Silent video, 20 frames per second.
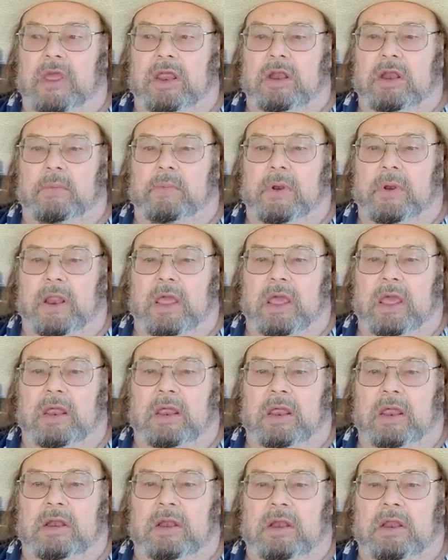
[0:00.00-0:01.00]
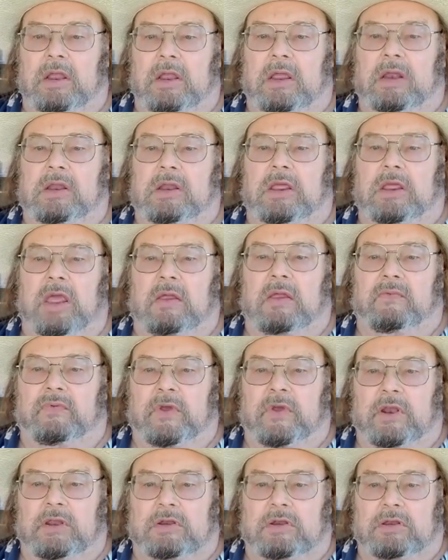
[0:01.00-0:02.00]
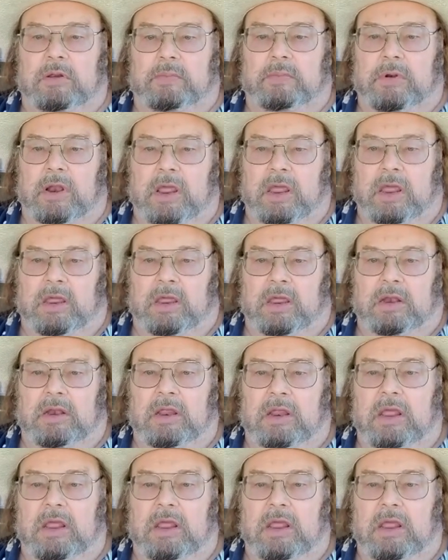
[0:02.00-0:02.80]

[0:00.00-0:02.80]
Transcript: in the plan and then can't finish the plan.